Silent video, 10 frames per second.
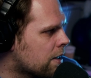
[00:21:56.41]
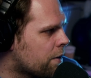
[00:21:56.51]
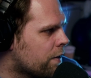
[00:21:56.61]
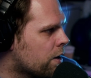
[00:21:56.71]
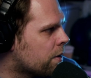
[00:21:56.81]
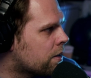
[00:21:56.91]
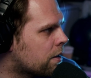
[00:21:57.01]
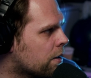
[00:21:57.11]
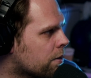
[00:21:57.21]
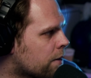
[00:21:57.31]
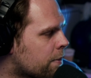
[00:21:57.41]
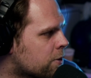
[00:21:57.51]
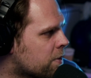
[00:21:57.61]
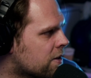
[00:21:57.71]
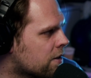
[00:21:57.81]
I don't even know what they're, I'm
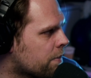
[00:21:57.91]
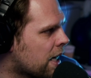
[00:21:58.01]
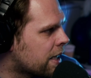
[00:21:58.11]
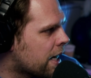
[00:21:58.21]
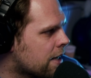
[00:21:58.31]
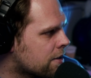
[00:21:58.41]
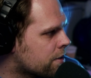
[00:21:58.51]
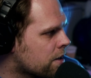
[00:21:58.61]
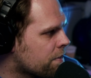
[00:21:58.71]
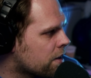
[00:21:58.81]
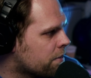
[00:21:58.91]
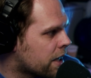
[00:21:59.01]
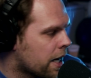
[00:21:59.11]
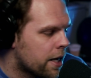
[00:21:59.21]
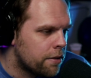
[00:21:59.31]
assuming this is a podcast or something, but
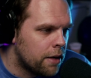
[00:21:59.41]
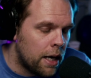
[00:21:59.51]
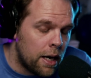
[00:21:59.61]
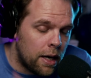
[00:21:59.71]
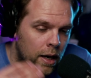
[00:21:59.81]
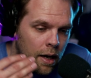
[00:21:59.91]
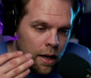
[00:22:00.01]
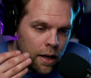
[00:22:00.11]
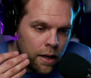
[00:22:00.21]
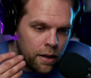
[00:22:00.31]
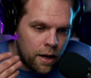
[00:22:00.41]
I